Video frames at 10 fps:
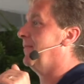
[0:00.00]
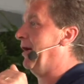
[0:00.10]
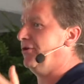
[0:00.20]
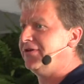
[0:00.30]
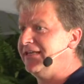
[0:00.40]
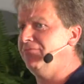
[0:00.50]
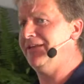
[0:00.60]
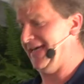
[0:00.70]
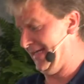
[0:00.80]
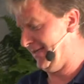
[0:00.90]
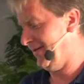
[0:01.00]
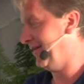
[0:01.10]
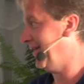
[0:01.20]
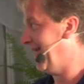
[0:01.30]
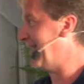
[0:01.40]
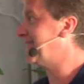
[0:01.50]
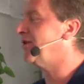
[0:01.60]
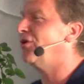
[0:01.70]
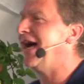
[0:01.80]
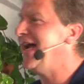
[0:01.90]
how do you deal with that? And
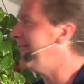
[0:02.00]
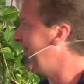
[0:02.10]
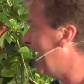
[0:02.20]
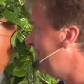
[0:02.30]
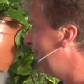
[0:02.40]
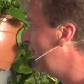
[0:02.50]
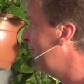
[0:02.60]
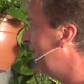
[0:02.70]
so I have a few